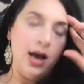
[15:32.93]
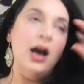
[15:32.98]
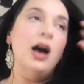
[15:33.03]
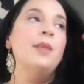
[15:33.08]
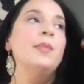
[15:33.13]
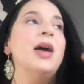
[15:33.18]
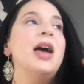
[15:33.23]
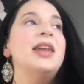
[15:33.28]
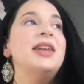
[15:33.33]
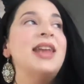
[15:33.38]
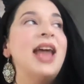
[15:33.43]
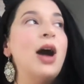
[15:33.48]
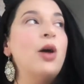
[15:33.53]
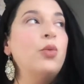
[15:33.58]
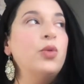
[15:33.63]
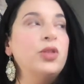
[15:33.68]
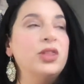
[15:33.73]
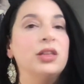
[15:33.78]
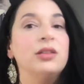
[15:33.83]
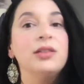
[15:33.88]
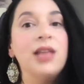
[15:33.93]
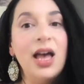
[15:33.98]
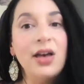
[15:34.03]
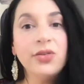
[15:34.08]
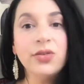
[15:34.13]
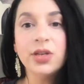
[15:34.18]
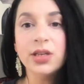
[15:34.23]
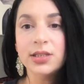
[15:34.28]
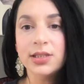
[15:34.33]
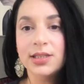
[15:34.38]
and now with the
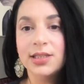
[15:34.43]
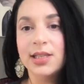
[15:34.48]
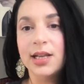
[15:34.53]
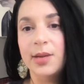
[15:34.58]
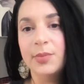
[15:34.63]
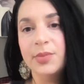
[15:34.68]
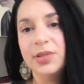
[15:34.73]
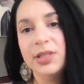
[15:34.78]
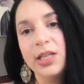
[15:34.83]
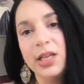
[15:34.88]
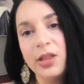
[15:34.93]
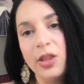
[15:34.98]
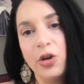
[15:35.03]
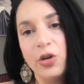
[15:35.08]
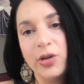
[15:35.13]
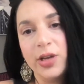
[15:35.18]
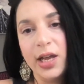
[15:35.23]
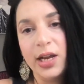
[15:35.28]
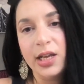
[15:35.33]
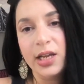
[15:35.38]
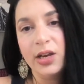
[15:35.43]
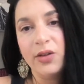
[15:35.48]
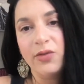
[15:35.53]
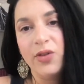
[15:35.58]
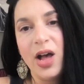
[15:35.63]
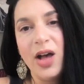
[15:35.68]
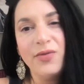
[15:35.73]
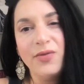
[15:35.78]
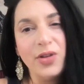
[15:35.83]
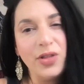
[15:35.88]
leftists that I'm seeing that are getting
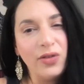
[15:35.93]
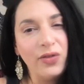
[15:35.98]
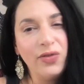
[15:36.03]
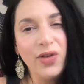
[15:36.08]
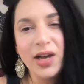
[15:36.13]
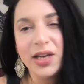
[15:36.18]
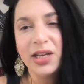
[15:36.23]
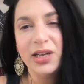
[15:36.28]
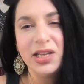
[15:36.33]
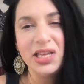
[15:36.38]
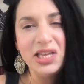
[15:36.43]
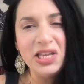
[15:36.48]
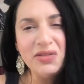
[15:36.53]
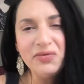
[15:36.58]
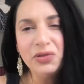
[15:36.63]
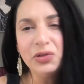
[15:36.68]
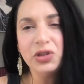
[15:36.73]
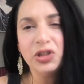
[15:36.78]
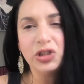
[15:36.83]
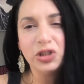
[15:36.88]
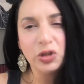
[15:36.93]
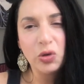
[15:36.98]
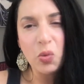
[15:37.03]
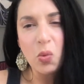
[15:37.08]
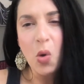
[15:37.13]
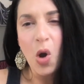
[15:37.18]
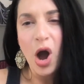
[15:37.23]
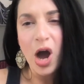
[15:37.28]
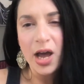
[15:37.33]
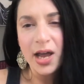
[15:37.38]
involved in the fucking evil
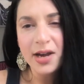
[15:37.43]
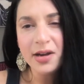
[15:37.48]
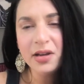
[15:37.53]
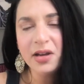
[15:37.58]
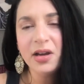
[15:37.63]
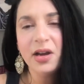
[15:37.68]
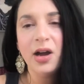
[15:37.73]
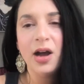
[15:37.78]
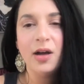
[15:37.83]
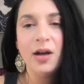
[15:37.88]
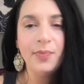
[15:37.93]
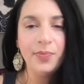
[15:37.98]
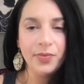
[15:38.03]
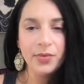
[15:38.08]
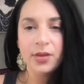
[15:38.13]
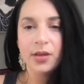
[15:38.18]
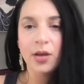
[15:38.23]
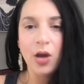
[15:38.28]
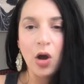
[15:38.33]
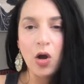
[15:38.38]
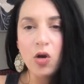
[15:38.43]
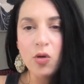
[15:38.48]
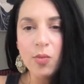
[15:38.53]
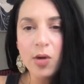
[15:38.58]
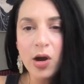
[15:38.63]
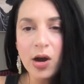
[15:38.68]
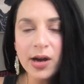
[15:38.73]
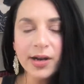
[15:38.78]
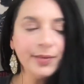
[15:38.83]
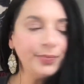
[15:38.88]
squad,
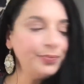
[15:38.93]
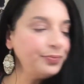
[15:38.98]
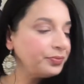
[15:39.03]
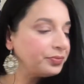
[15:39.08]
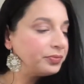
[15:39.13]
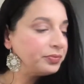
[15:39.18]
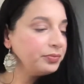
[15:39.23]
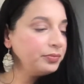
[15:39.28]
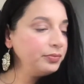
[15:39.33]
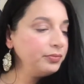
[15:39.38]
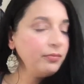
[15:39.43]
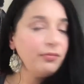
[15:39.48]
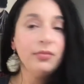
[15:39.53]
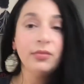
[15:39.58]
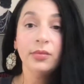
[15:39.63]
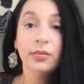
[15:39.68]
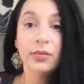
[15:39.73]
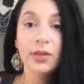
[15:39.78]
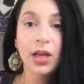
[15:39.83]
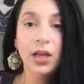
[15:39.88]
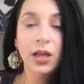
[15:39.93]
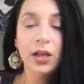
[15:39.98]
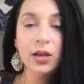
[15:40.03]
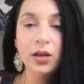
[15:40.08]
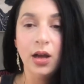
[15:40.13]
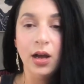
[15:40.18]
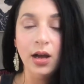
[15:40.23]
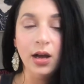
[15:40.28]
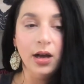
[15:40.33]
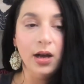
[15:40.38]
Omar,
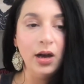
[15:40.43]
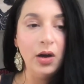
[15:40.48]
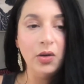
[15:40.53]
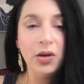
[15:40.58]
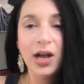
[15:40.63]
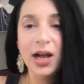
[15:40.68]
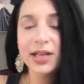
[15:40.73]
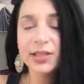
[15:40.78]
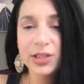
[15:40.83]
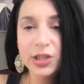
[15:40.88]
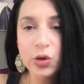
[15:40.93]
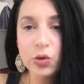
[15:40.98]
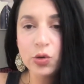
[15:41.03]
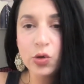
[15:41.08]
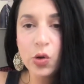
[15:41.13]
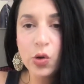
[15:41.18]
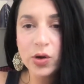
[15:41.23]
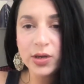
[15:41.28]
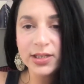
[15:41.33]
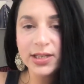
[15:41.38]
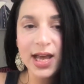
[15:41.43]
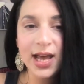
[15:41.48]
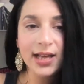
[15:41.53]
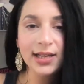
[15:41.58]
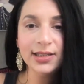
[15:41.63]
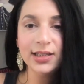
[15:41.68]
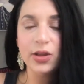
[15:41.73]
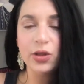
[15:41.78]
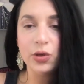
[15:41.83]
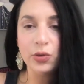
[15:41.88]
Ocasio-Cortez,
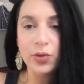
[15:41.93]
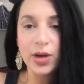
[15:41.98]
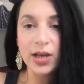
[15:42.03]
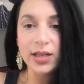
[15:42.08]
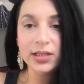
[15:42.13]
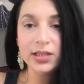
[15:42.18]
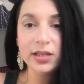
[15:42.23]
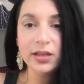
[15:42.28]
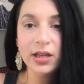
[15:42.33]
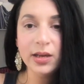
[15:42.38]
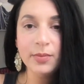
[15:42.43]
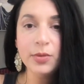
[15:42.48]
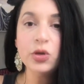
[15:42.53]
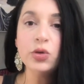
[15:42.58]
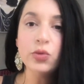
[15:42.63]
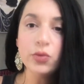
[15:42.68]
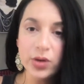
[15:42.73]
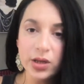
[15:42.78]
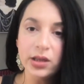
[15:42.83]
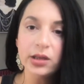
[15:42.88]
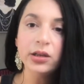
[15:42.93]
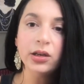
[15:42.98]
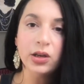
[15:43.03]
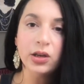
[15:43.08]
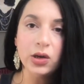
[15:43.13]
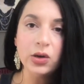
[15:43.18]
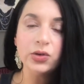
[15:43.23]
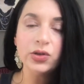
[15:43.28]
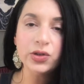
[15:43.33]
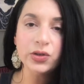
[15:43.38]
and the rest of them, you really can
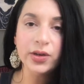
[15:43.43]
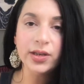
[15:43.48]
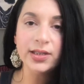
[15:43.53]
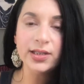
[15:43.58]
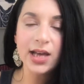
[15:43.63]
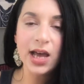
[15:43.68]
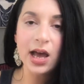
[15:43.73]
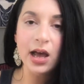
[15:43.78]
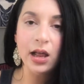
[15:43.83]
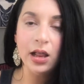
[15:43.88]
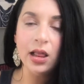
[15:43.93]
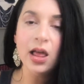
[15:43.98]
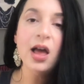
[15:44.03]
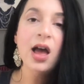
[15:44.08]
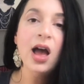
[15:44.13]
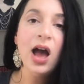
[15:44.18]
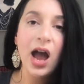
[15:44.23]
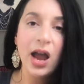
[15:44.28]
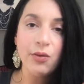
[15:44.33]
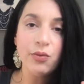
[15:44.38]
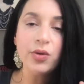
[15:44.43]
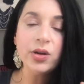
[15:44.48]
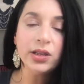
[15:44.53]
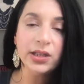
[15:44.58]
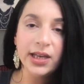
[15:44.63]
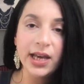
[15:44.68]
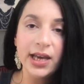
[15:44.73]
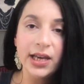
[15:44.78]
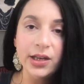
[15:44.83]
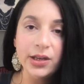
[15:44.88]
go straight to hell. I really
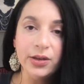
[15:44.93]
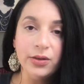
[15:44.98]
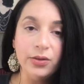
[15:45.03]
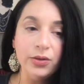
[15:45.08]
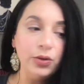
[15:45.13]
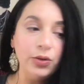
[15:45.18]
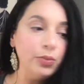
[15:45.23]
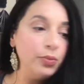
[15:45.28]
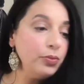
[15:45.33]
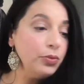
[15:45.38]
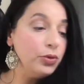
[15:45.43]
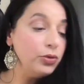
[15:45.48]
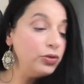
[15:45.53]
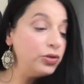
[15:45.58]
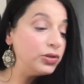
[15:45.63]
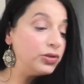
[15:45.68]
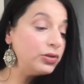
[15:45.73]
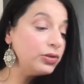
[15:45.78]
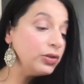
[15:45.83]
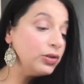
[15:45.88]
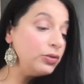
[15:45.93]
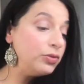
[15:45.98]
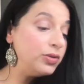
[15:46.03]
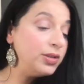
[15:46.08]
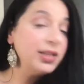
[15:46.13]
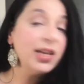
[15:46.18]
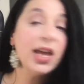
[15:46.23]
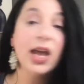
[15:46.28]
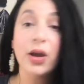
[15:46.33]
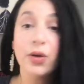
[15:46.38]
hate you. You
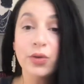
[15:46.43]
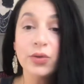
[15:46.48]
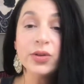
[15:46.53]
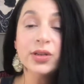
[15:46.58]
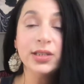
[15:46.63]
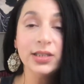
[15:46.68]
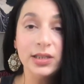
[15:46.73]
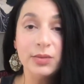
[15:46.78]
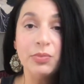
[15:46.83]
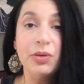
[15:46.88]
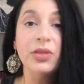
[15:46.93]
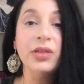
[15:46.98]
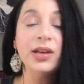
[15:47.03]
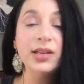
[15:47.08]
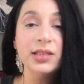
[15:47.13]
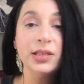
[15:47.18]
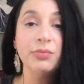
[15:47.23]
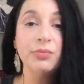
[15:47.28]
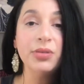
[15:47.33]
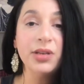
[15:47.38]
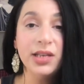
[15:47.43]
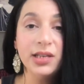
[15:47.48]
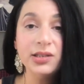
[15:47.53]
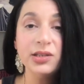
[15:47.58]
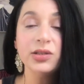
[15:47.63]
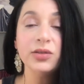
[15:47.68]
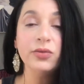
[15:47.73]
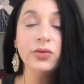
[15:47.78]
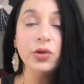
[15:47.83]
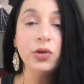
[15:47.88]
terrorist sympathizing pieces
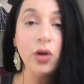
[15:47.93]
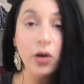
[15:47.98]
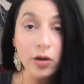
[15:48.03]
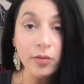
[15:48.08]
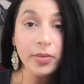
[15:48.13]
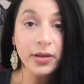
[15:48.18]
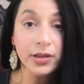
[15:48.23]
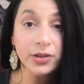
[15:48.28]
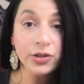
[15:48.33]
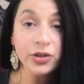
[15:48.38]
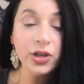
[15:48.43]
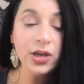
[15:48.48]
of garbage.